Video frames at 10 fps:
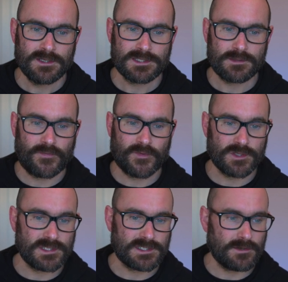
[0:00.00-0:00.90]
So there were
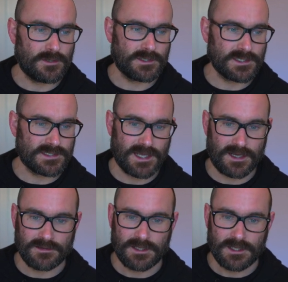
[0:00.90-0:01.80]
42 orders
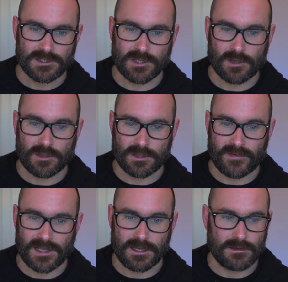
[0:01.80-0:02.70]
then, total order
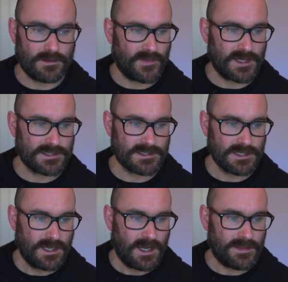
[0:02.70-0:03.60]
value of
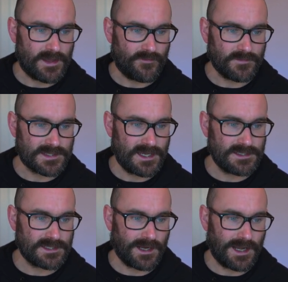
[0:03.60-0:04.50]
this, and then from
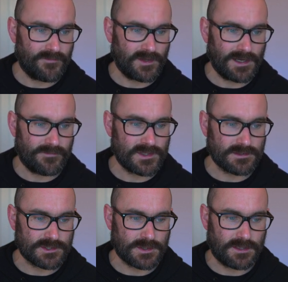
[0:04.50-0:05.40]
10 till 11, 11
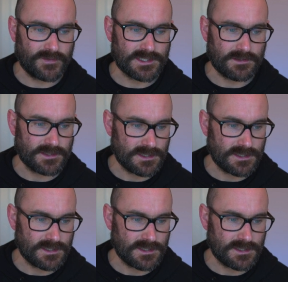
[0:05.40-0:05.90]
till 12, and so on.